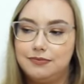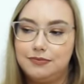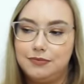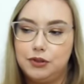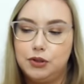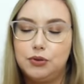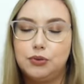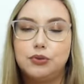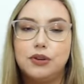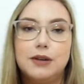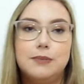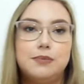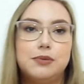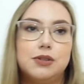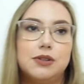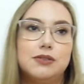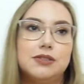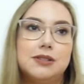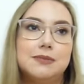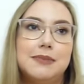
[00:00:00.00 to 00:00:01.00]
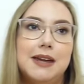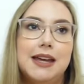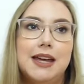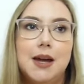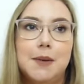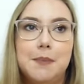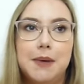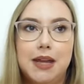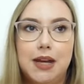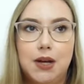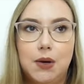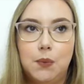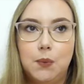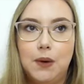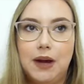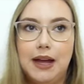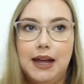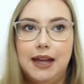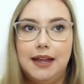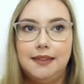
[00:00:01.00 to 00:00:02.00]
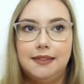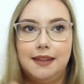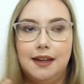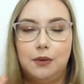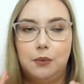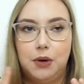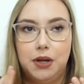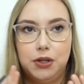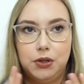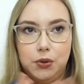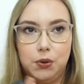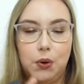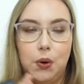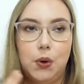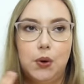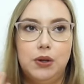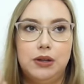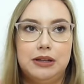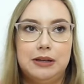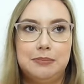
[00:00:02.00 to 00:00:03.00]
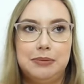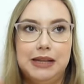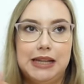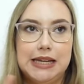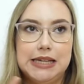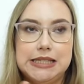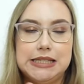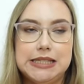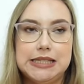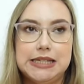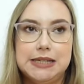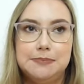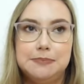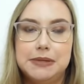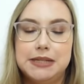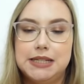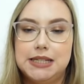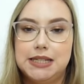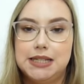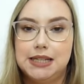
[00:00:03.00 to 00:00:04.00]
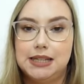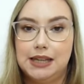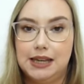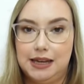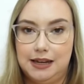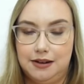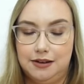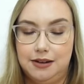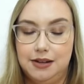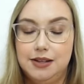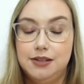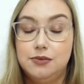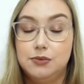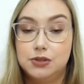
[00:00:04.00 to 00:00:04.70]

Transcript: grips onto makeup in a way that when you only place it in particular areas,